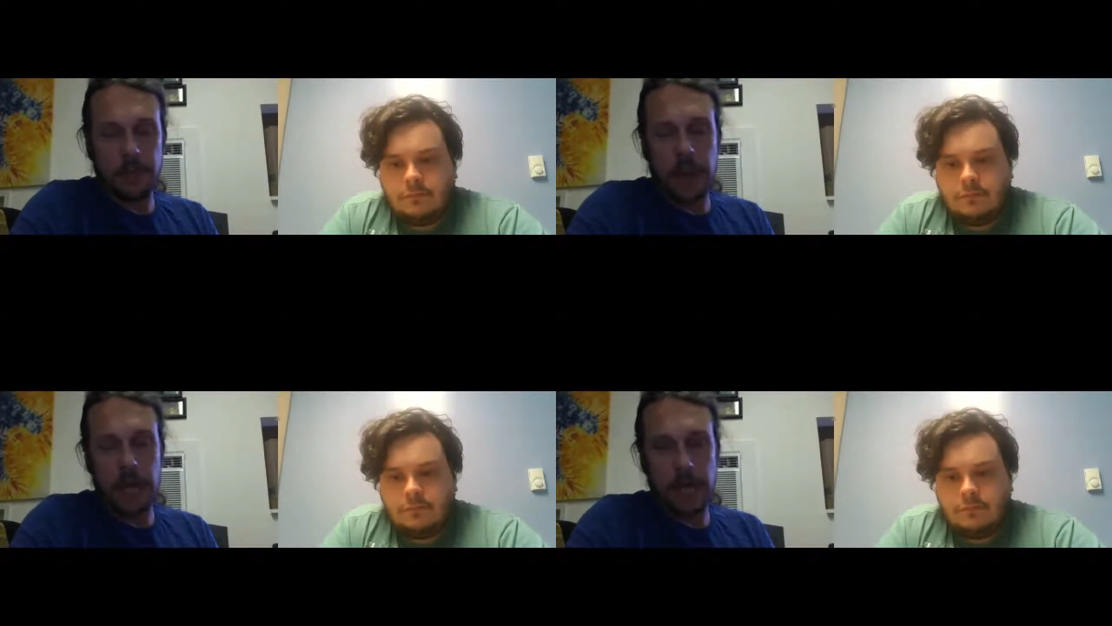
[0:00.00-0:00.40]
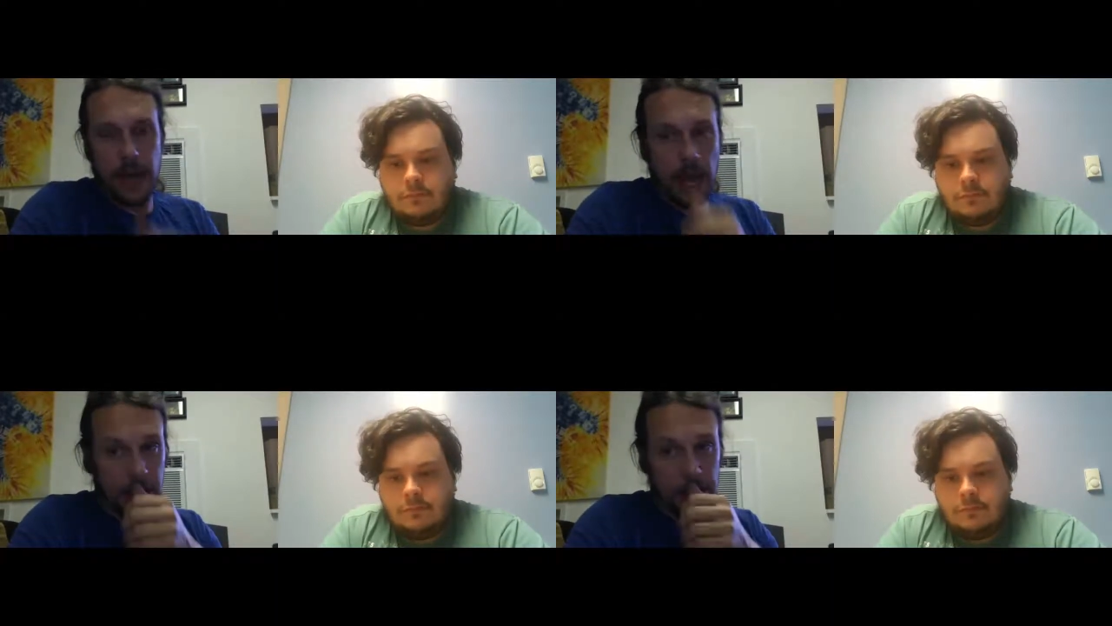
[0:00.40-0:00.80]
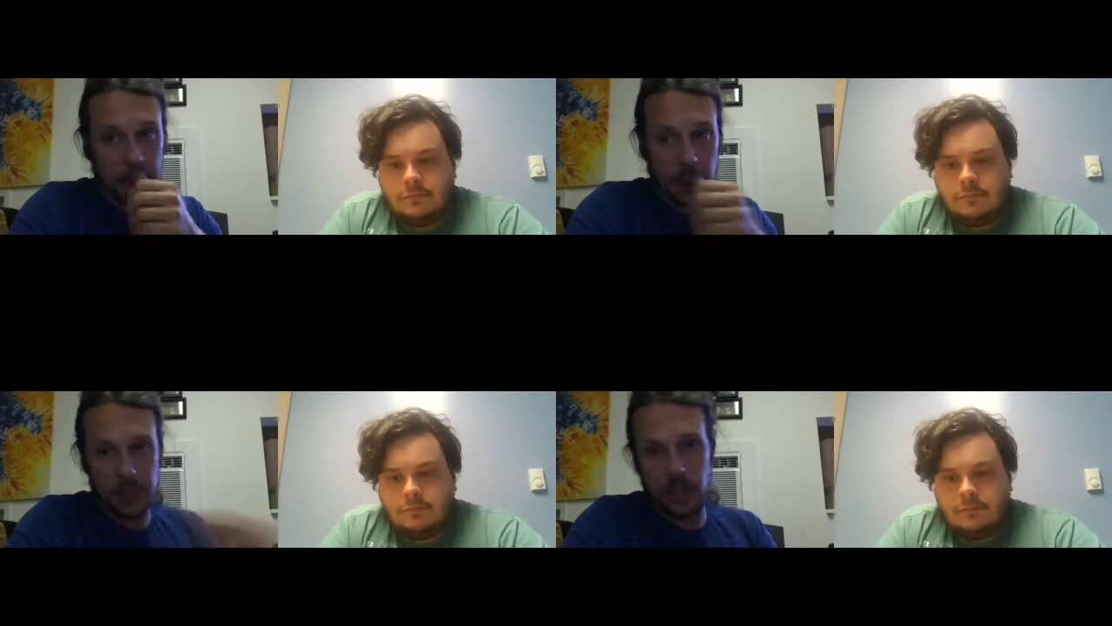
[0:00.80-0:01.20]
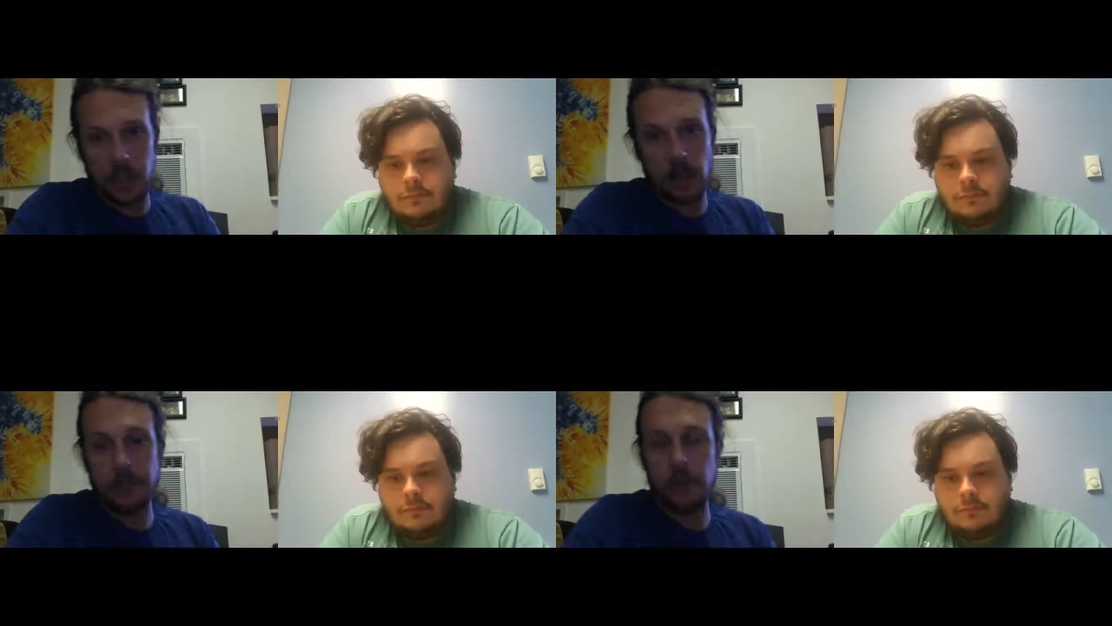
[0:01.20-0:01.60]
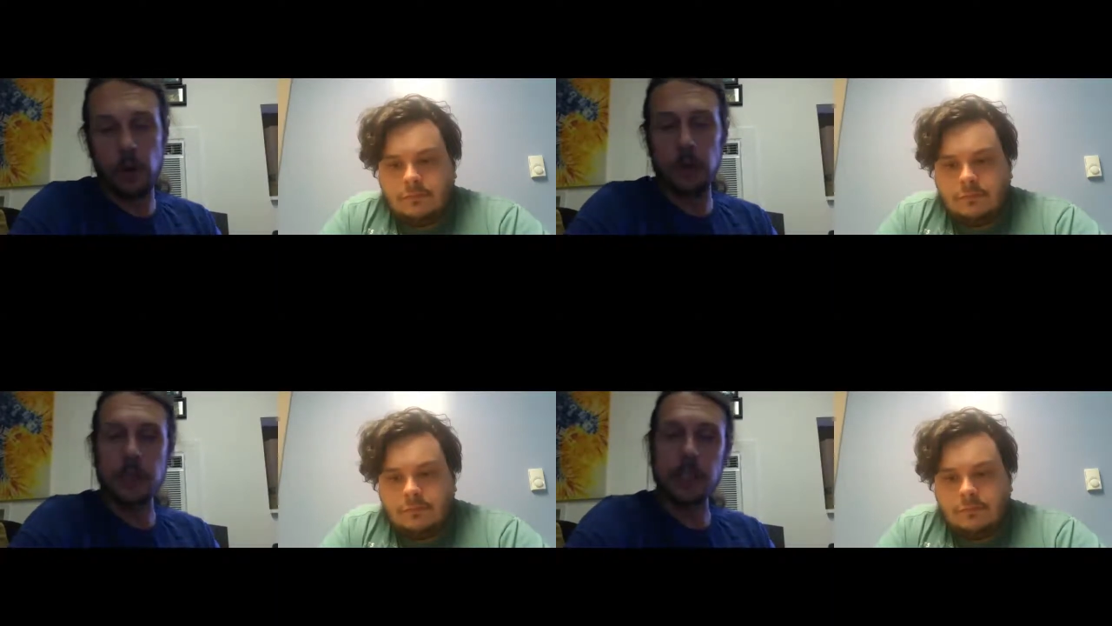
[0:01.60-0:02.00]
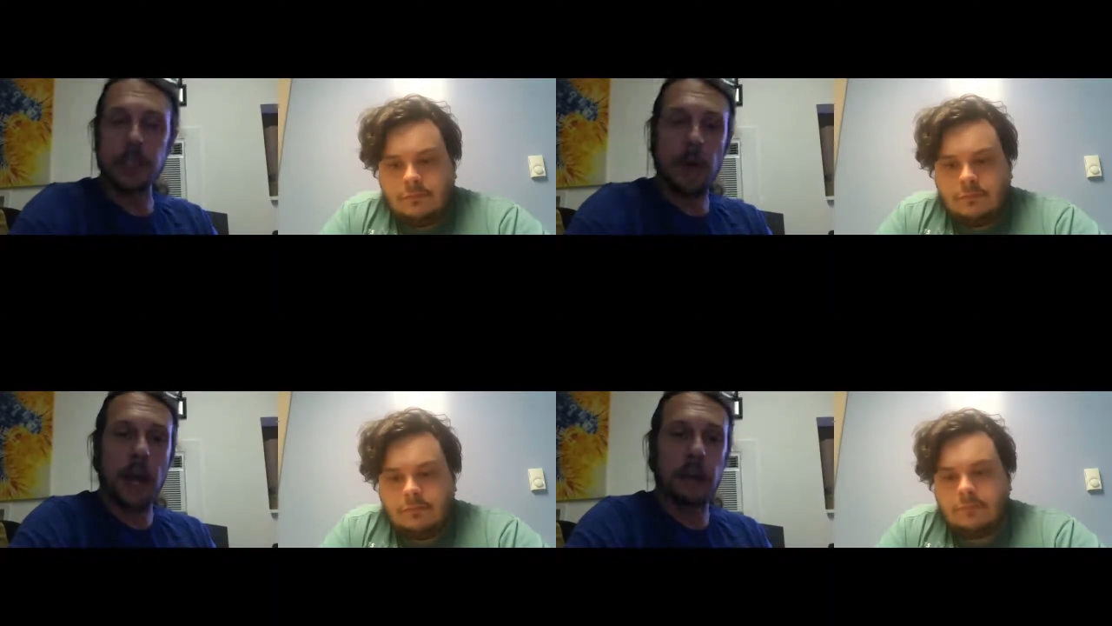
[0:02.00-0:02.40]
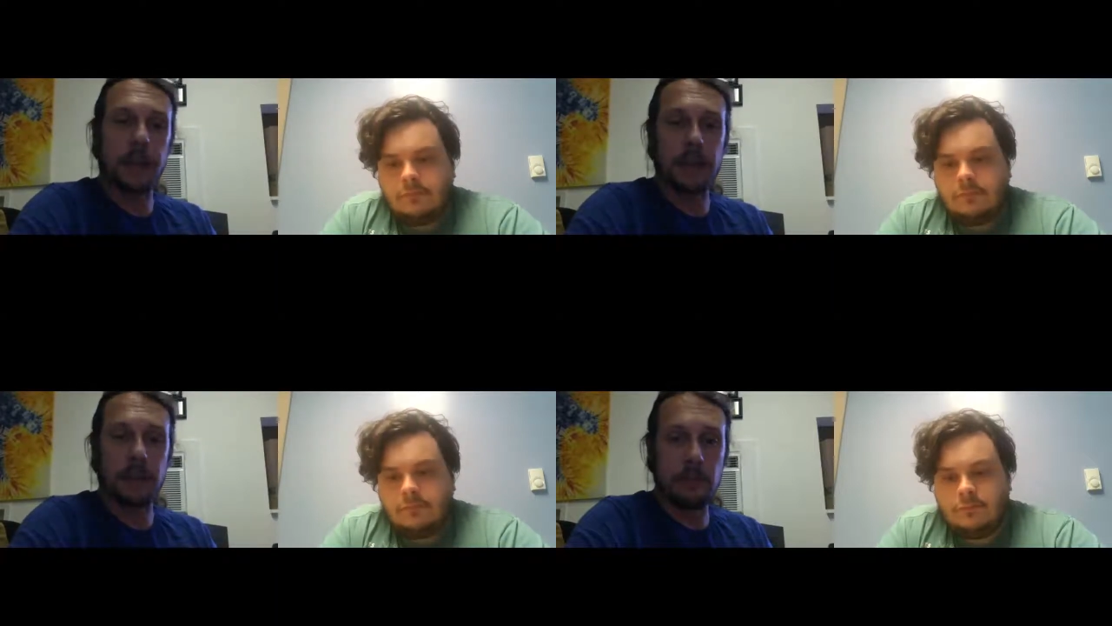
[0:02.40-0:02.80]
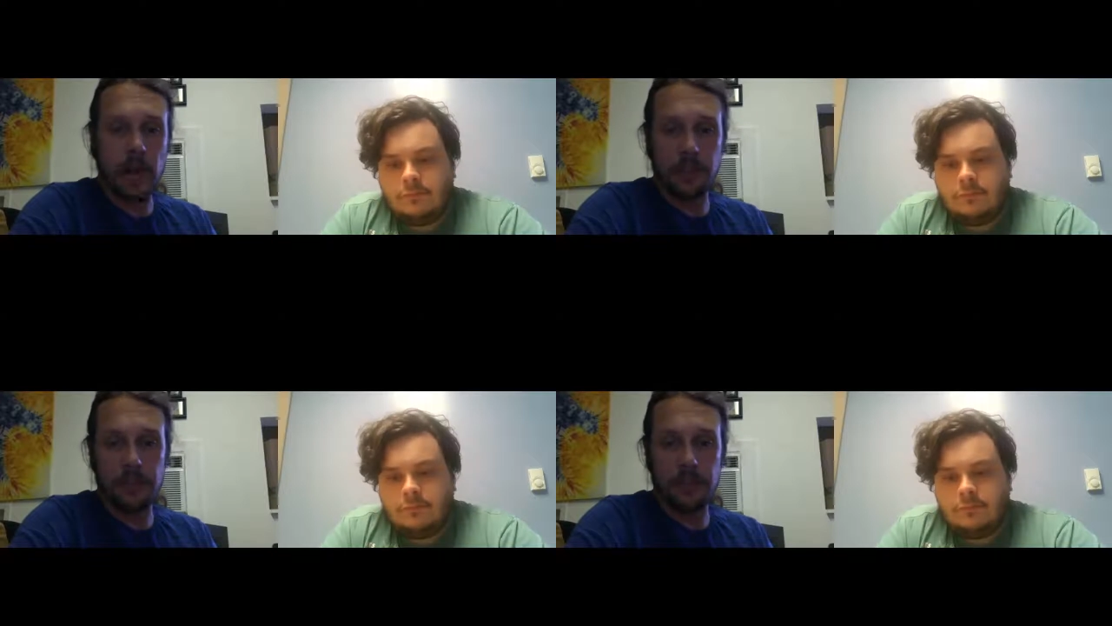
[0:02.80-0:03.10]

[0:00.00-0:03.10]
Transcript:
Speaker 1: and I couldn't use it all before it was expiring every month.